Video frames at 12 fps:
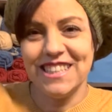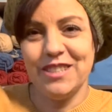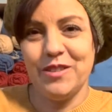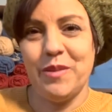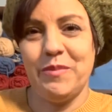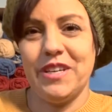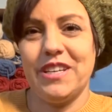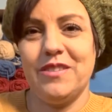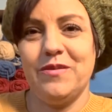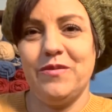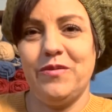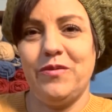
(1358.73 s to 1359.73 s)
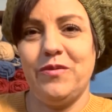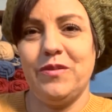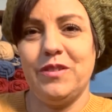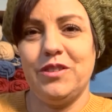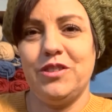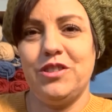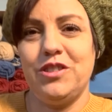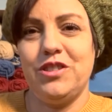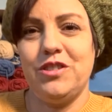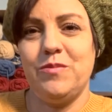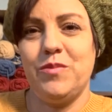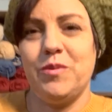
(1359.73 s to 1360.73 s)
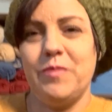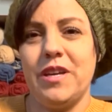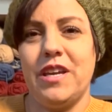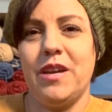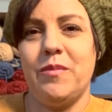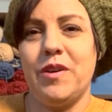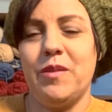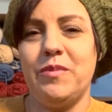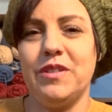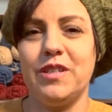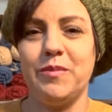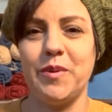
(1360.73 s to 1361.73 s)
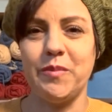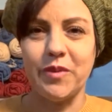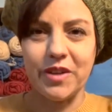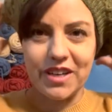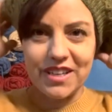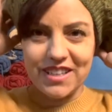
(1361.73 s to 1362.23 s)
Maybe I can pull my camera up a little bit more.